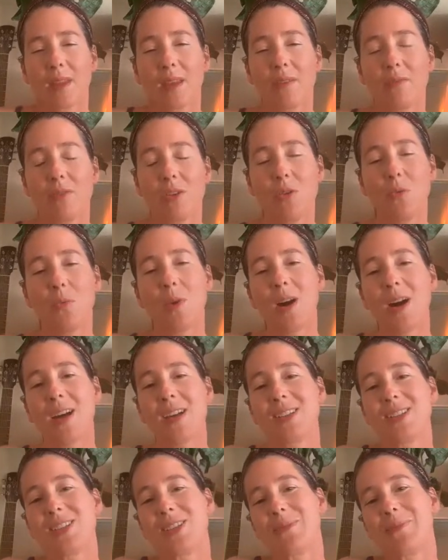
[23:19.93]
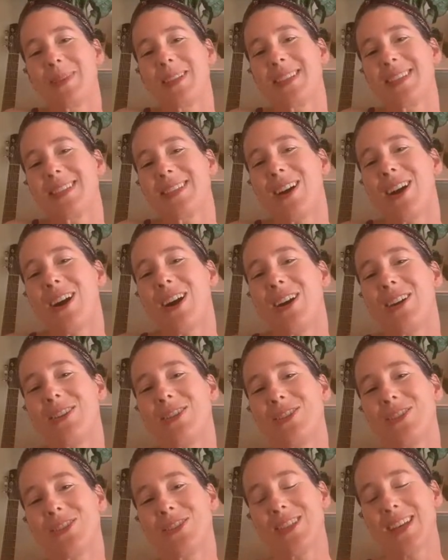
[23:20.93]
If you want to
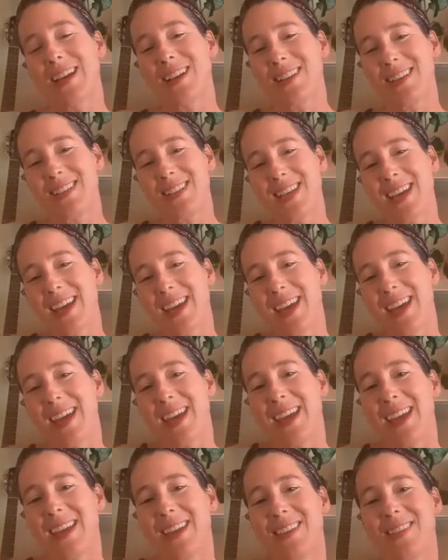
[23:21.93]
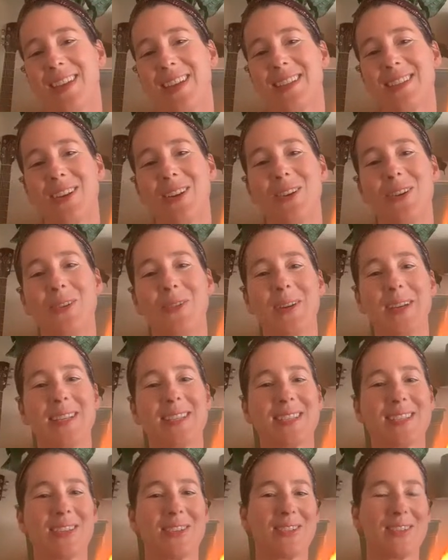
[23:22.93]
massage your décolleté, that's
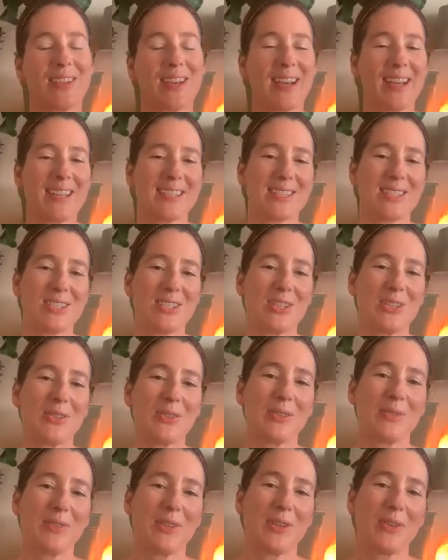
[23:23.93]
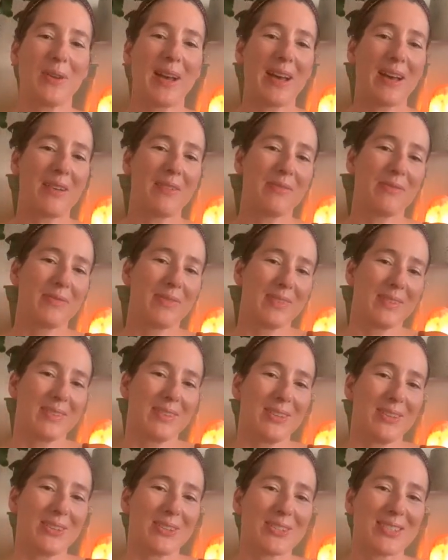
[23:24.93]
always so nice too if you have
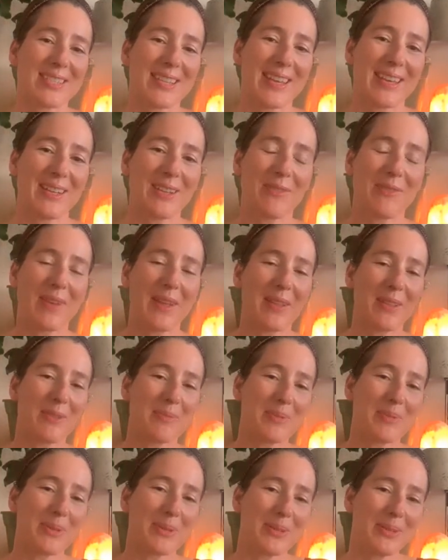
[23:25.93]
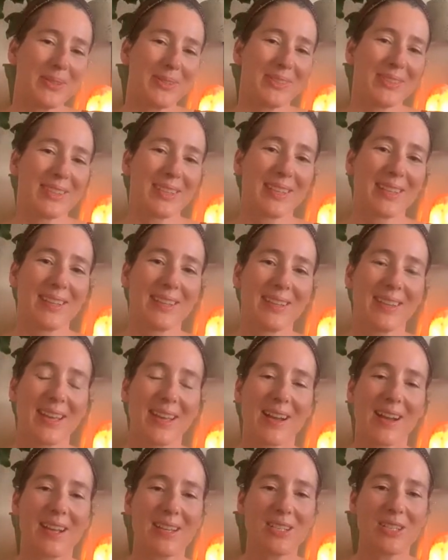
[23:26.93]
your skin available,
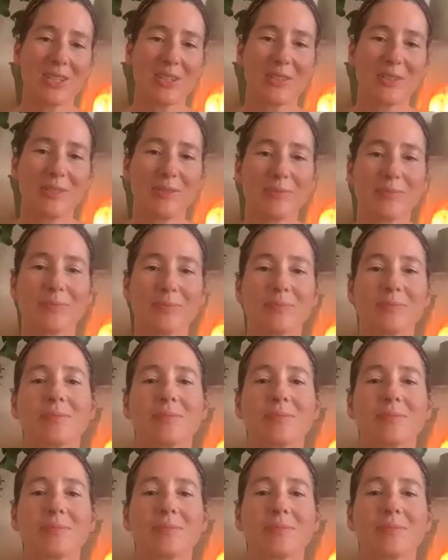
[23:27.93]
like I do.